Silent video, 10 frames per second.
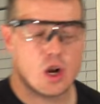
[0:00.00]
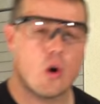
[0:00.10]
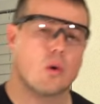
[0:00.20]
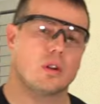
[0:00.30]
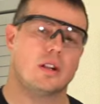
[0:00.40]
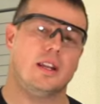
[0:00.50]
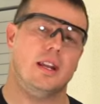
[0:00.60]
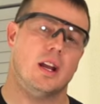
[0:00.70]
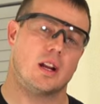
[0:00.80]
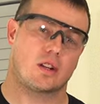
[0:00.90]

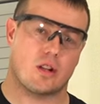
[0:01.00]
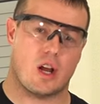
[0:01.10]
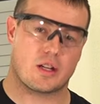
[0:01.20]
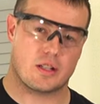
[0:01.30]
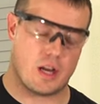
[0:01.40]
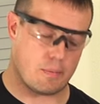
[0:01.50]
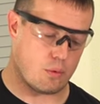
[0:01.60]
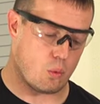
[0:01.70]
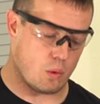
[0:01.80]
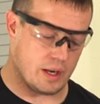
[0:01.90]
totally clogged
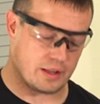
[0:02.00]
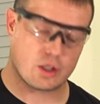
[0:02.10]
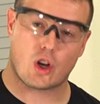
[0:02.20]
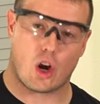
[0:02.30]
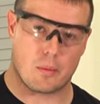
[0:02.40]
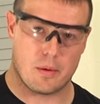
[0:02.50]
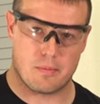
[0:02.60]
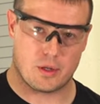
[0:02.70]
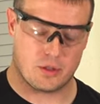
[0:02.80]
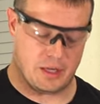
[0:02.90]
up with carbon
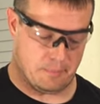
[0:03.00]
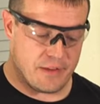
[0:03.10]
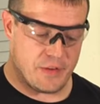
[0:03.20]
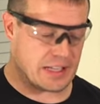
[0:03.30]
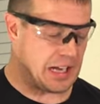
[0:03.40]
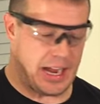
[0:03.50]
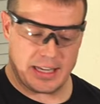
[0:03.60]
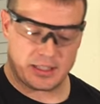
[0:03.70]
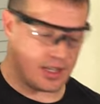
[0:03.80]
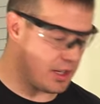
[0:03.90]
buildup. In fact, I
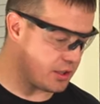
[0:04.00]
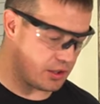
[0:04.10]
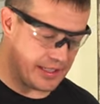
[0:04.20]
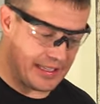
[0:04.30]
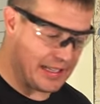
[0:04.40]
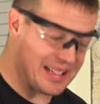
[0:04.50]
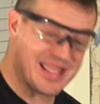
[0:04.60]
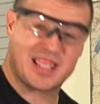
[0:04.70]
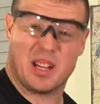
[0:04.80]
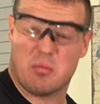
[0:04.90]
had done cleaning
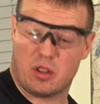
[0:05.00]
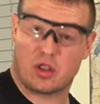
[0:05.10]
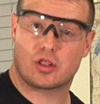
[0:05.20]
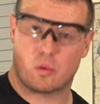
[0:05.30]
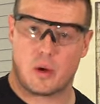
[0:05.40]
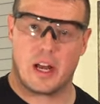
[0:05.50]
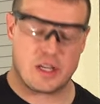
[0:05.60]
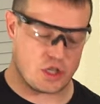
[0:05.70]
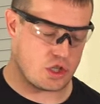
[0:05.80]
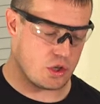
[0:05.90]
similar to what I
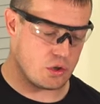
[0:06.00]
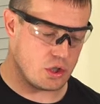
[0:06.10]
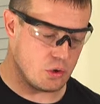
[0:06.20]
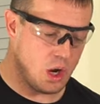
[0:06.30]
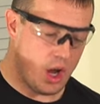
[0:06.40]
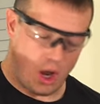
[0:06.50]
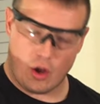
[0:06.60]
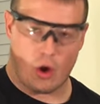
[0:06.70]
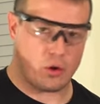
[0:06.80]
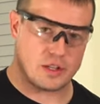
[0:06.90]
just showed you on
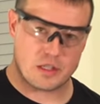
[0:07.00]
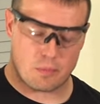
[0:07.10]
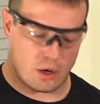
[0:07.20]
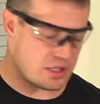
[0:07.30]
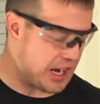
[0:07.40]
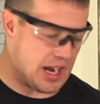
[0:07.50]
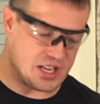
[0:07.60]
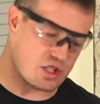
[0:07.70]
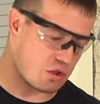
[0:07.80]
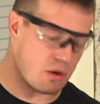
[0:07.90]
all these parts. I
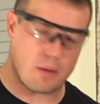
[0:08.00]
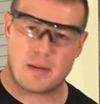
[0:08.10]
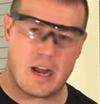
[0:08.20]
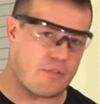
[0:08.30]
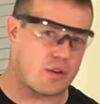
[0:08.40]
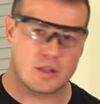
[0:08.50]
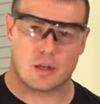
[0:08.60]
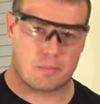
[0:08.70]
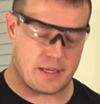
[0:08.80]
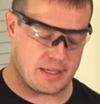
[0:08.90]
had scrubbed every
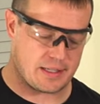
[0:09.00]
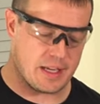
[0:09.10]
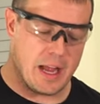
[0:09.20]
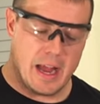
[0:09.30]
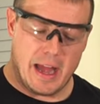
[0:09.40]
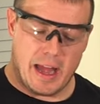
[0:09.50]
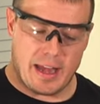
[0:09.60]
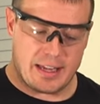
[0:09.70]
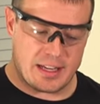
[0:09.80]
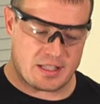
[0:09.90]
little piece
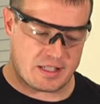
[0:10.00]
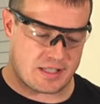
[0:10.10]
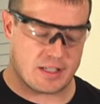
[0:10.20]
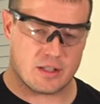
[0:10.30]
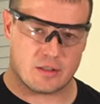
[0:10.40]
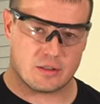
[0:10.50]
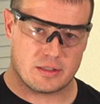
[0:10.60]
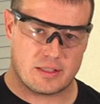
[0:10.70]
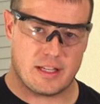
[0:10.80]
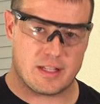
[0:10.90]
and it still
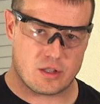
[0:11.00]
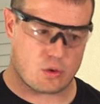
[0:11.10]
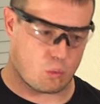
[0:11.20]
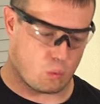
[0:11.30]
didn't